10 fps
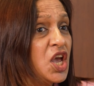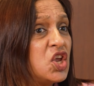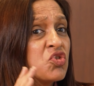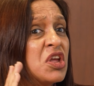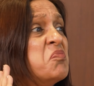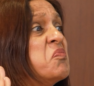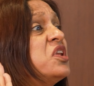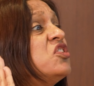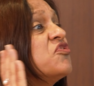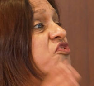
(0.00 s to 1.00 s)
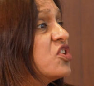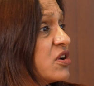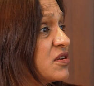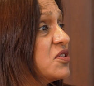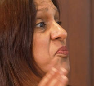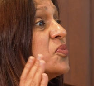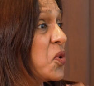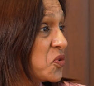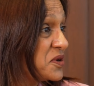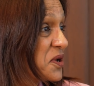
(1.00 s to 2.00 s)
you can maneuver the
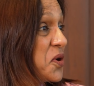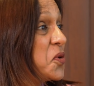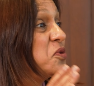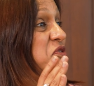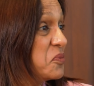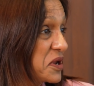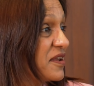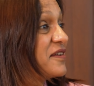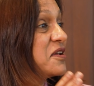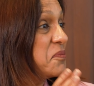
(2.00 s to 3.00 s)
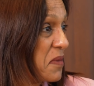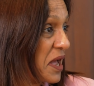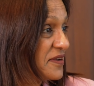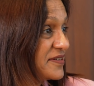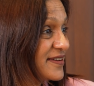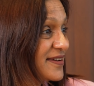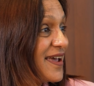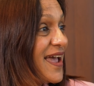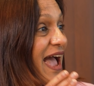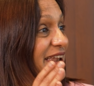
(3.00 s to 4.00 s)
bone with the magnetic mallet
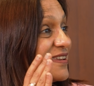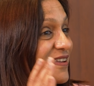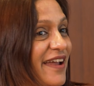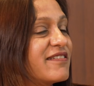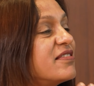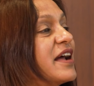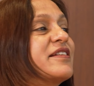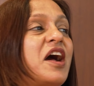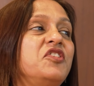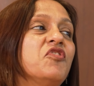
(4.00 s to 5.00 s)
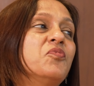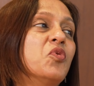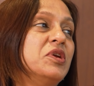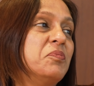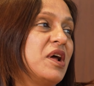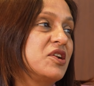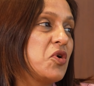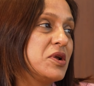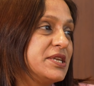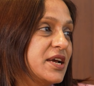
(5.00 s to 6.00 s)
and get that kind of bone implant
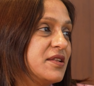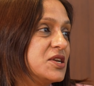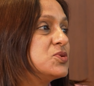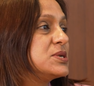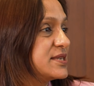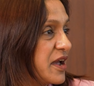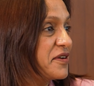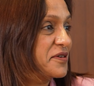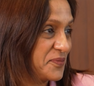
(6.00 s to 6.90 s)
contact that you desire.